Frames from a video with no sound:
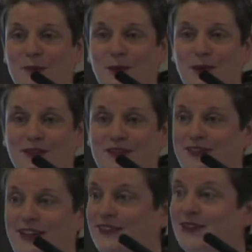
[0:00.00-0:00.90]
the
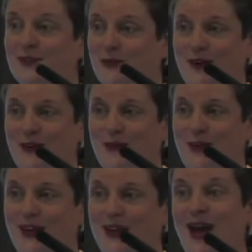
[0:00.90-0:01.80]
baldness and didn't wear a
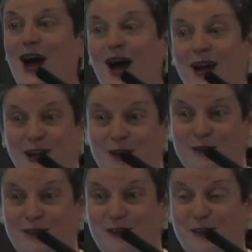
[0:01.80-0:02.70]
wig, I
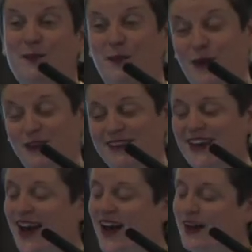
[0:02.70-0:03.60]
loved it. But
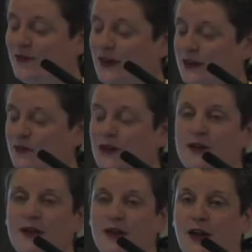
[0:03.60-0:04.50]
I felt
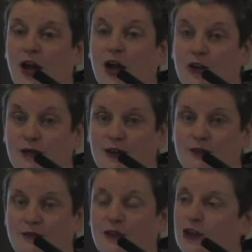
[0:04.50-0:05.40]
very
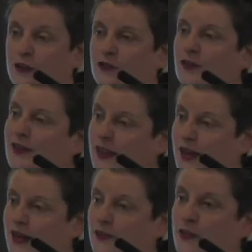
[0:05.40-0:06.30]
aggrieved losing the
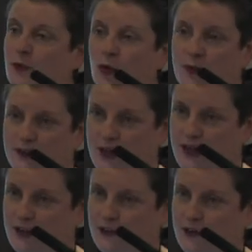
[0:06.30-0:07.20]
hair the moment
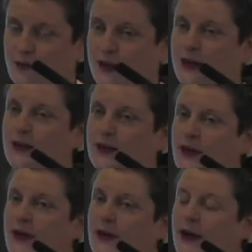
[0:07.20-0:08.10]
I lost my
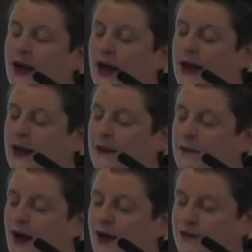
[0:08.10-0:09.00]
hair
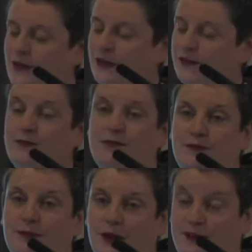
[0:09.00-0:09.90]
um, I felt
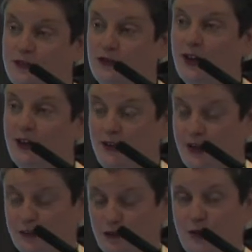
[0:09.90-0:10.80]
ex
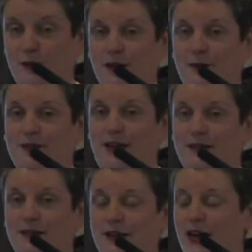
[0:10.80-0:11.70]
extremely
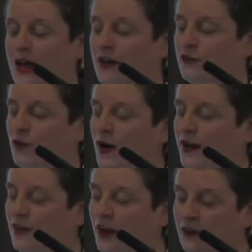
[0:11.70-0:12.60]
upset. So I
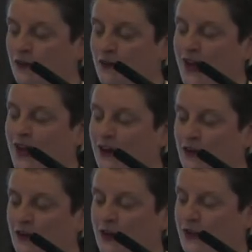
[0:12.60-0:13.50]
have a lot of
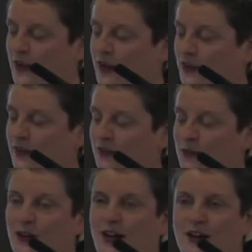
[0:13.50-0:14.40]
hair in, in this
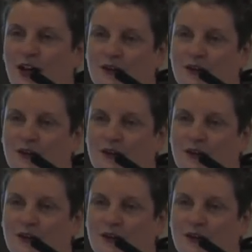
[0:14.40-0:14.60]
work and a